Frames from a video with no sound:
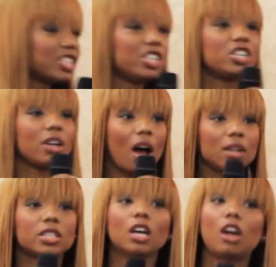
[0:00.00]
that she
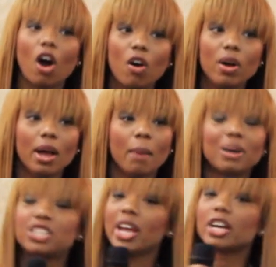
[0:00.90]
ought to go,
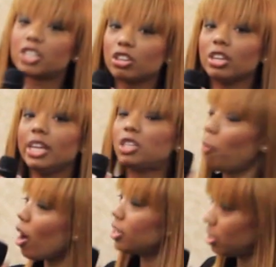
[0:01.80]
but she has surely
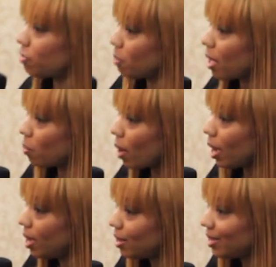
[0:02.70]
departed from that
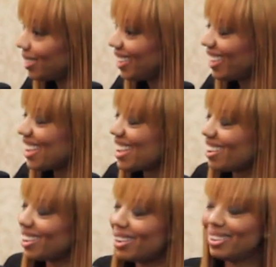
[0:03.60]

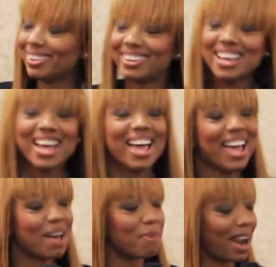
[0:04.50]
way.
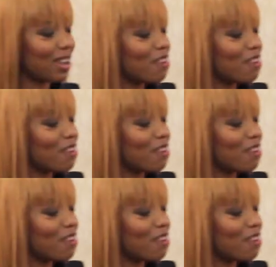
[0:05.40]
But I